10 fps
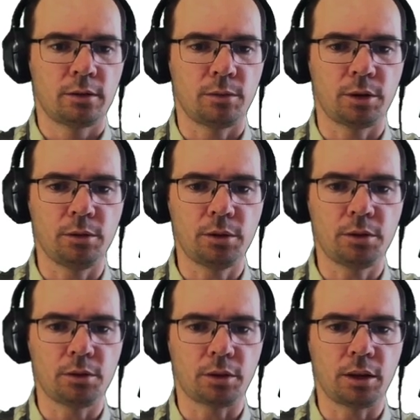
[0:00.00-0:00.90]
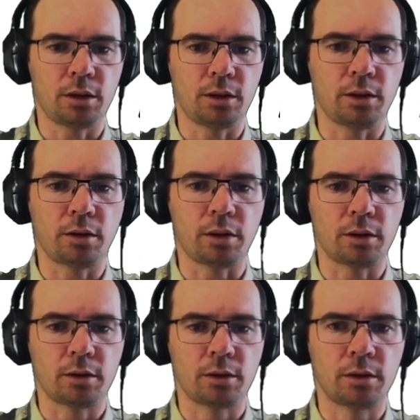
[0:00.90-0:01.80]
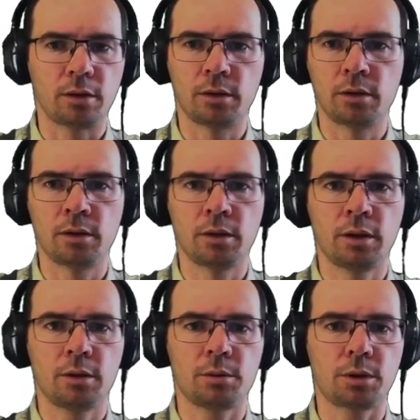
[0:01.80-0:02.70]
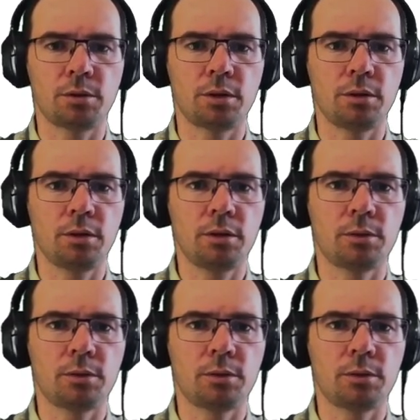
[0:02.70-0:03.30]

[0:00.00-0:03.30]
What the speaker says: We're also not getting anything. What's going on?